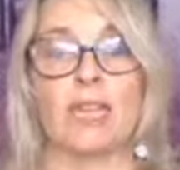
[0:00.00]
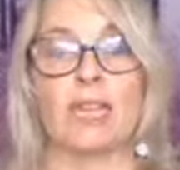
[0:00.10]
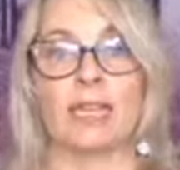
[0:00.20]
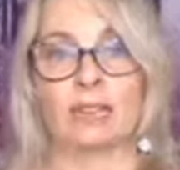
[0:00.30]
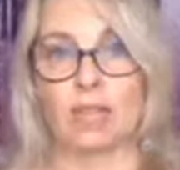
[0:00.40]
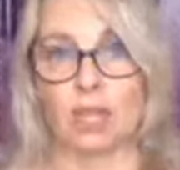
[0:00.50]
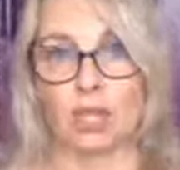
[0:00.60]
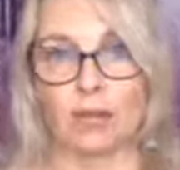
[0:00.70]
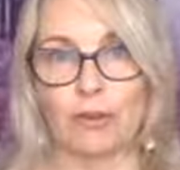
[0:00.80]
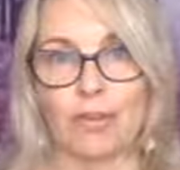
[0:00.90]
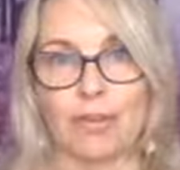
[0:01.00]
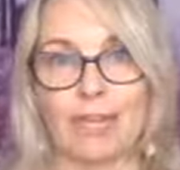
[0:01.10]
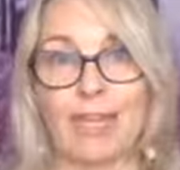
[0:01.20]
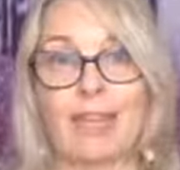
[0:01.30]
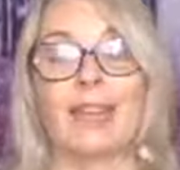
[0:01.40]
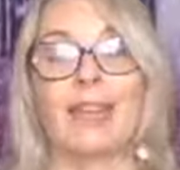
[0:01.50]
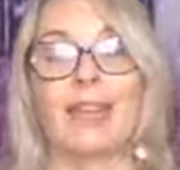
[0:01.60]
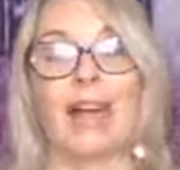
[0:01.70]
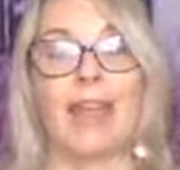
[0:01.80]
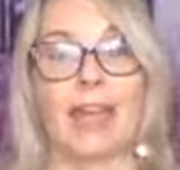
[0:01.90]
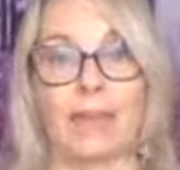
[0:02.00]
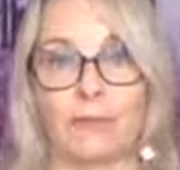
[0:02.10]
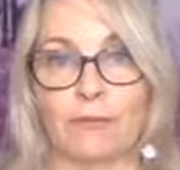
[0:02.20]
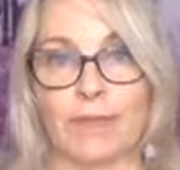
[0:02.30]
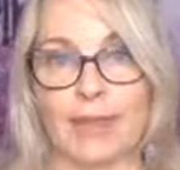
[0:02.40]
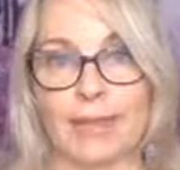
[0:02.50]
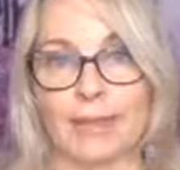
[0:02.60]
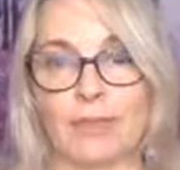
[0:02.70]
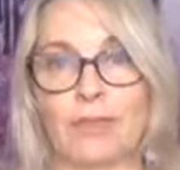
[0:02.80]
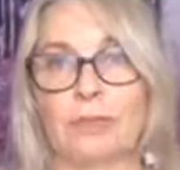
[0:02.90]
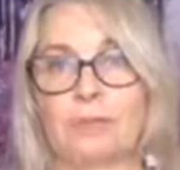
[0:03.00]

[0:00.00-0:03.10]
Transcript: insecurity, lack of faith,